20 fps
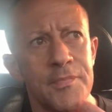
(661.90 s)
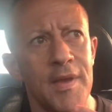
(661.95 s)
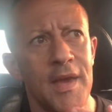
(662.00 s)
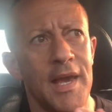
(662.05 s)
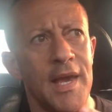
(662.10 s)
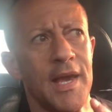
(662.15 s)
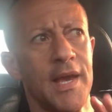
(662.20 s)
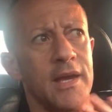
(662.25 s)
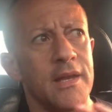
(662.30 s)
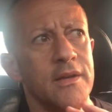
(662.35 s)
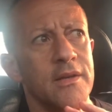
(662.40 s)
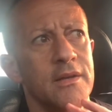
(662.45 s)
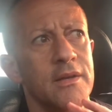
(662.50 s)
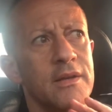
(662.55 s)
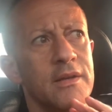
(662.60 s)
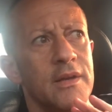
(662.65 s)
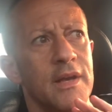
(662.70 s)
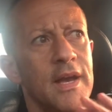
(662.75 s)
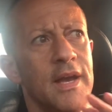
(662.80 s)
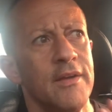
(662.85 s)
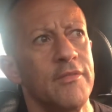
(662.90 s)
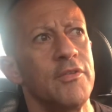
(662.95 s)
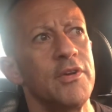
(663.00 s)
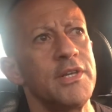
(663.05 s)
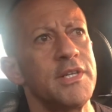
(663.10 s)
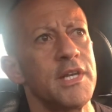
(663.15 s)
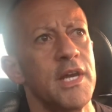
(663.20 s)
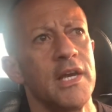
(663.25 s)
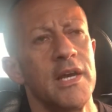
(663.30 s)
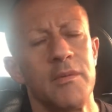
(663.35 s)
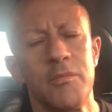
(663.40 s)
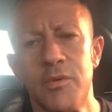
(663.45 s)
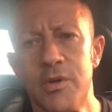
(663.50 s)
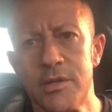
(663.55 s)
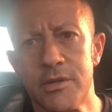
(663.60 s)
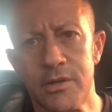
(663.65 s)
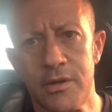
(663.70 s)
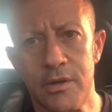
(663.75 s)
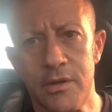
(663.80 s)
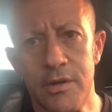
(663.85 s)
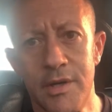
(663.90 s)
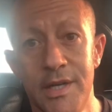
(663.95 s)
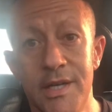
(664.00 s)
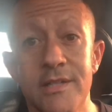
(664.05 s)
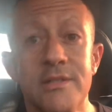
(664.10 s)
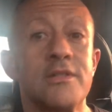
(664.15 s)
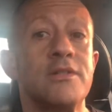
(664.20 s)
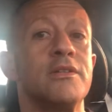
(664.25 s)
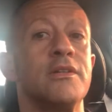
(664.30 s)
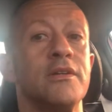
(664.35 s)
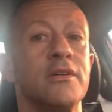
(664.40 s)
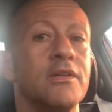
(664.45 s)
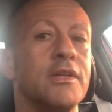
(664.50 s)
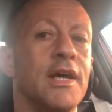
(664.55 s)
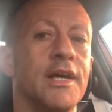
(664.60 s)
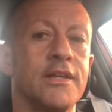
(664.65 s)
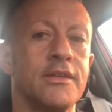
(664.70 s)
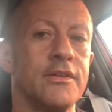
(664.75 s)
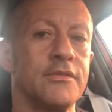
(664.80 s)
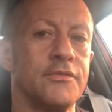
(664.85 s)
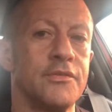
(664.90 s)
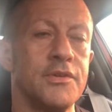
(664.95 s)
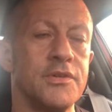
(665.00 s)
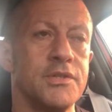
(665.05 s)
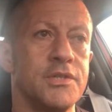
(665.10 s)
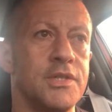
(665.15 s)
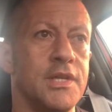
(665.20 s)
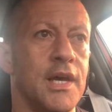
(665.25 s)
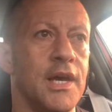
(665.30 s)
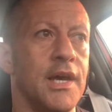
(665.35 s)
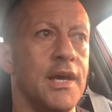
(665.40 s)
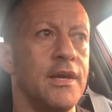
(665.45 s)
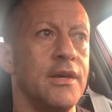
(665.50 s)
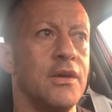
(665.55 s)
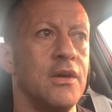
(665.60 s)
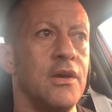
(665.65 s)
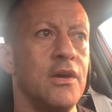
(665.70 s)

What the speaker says: and every day I'm with her, it is still like the first day.